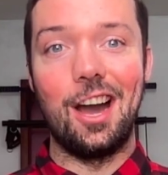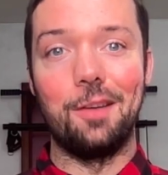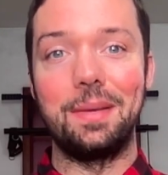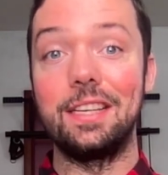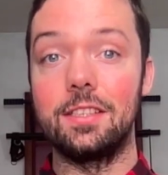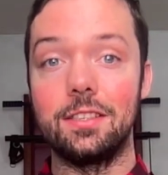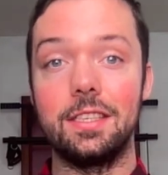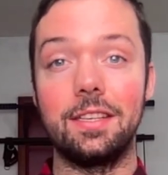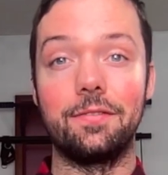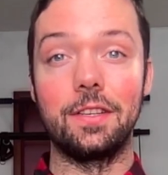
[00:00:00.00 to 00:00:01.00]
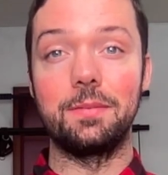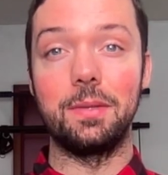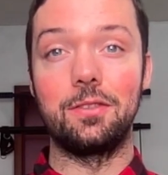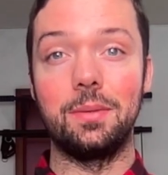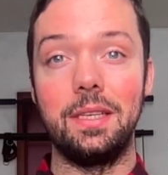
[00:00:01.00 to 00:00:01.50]
because there's a difference
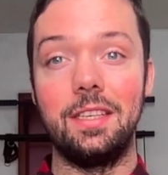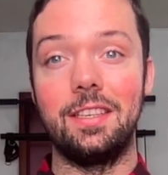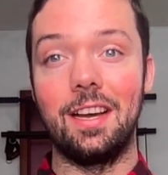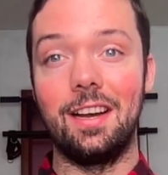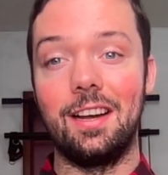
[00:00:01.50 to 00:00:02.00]
between